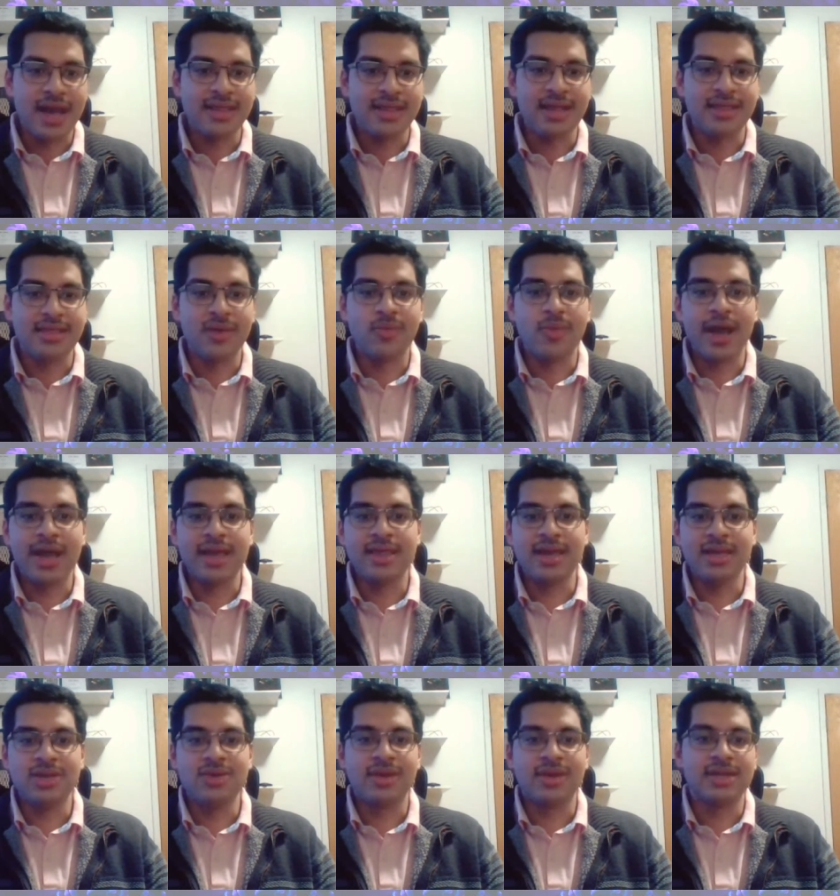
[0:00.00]
And then the way
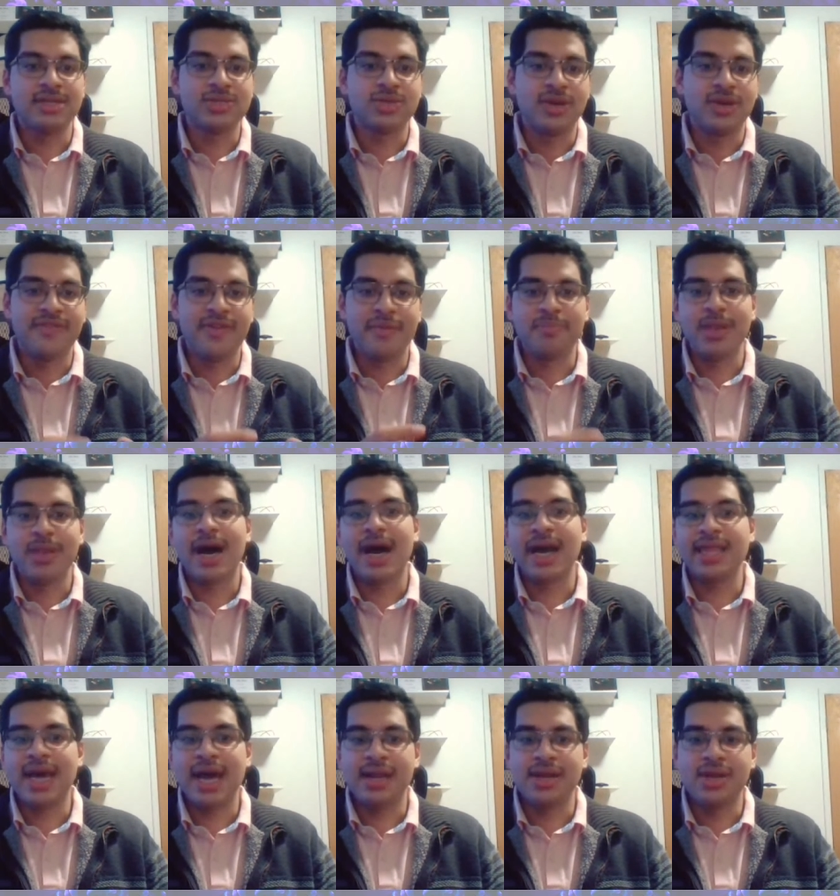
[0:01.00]
that you can sort of
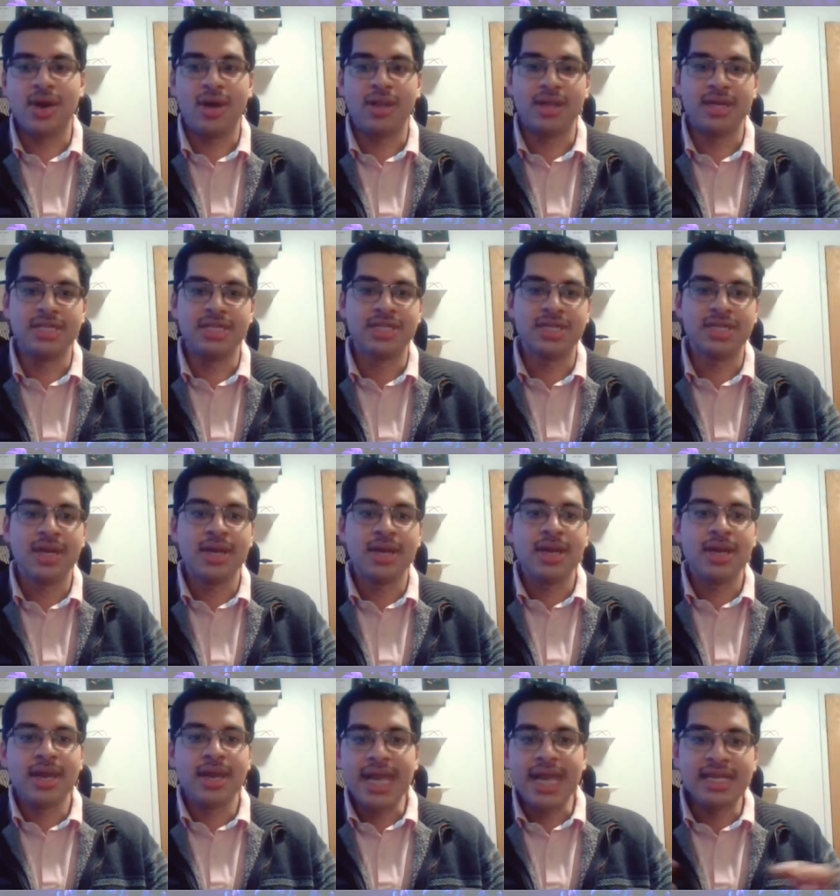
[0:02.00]
apply that knowledge
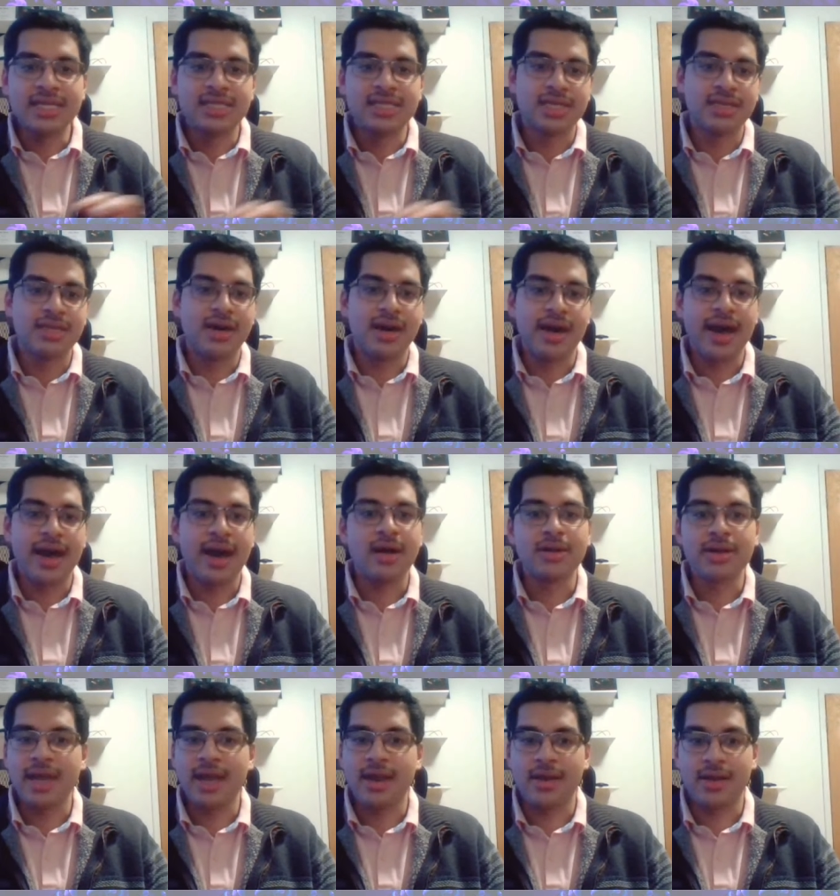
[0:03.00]
into the
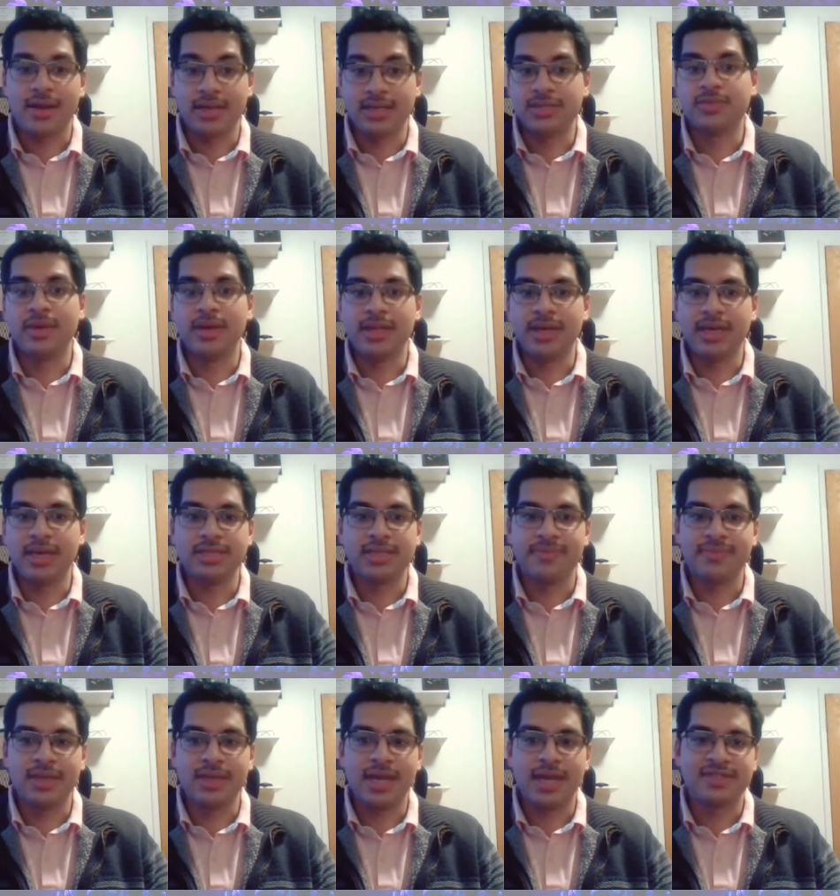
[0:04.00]
healthcare is really
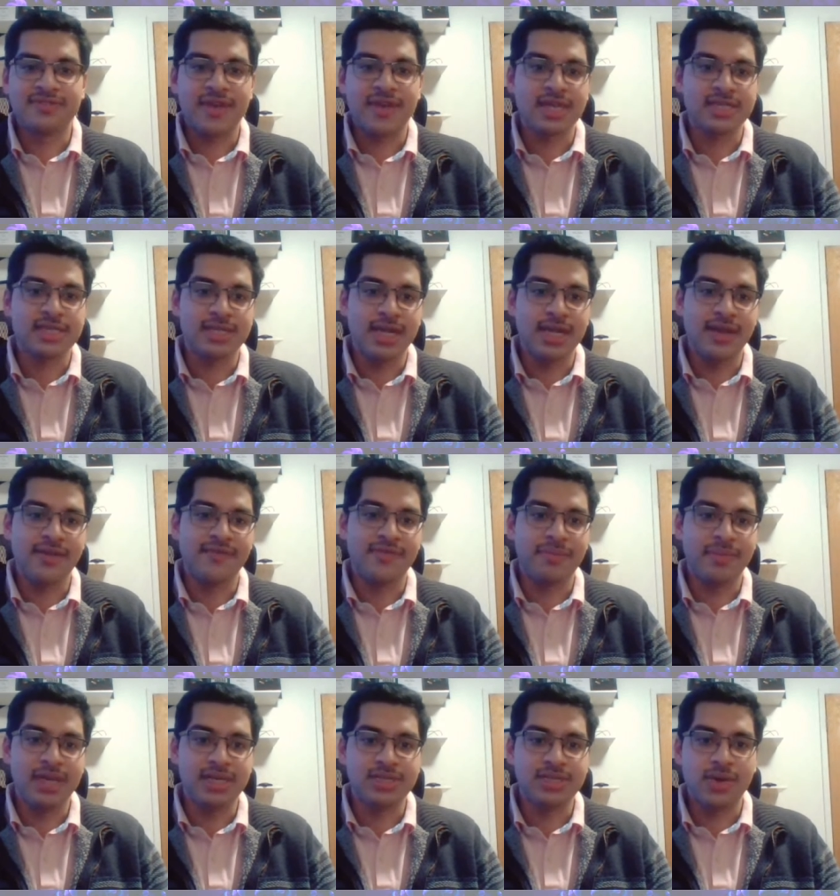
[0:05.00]
something that's fascinating
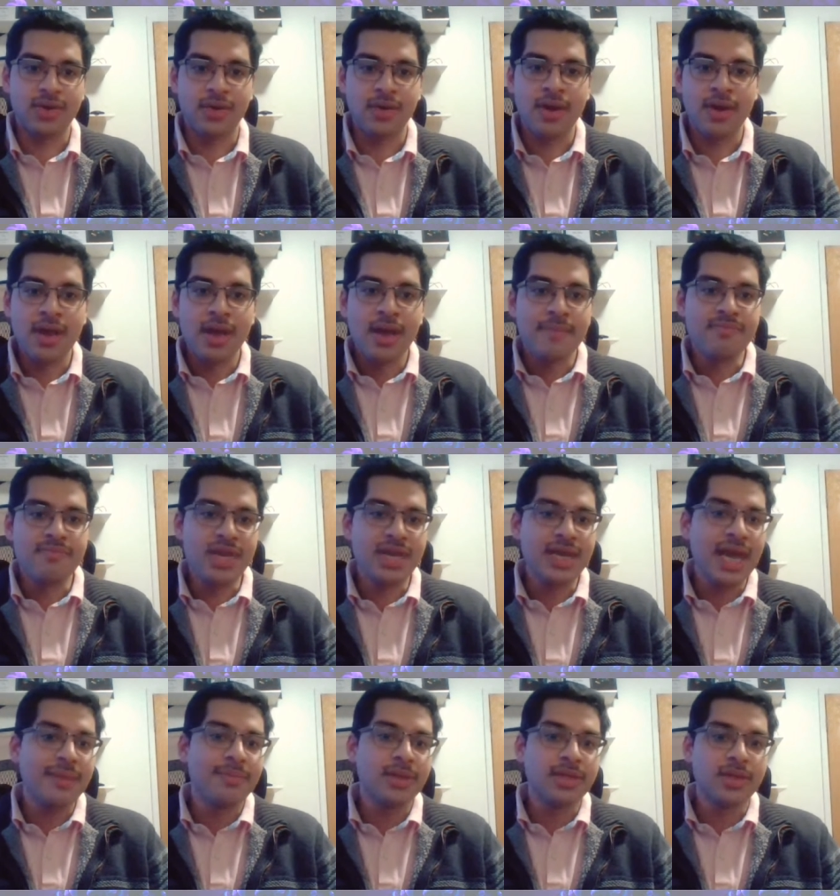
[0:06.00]
for me. So
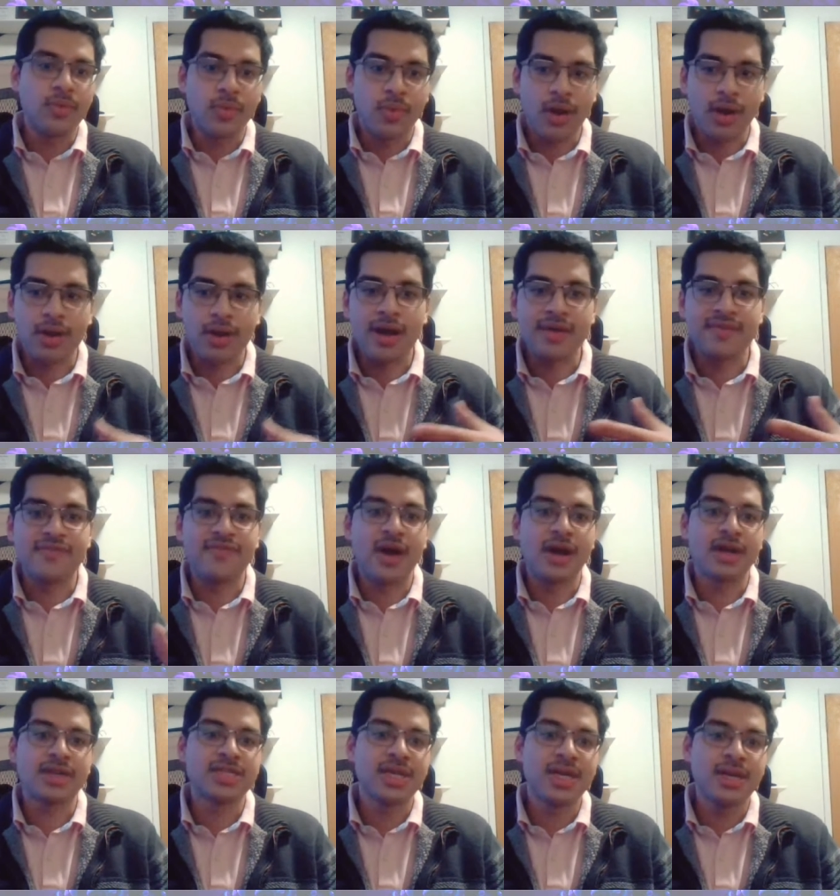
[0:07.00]
being able to work on
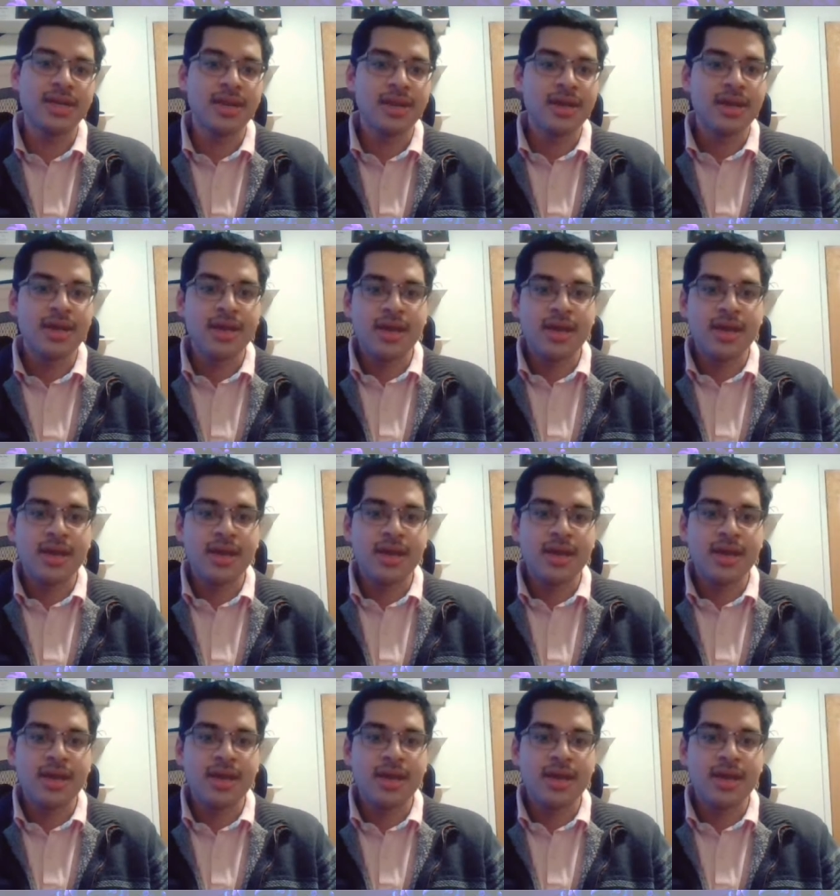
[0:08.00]
function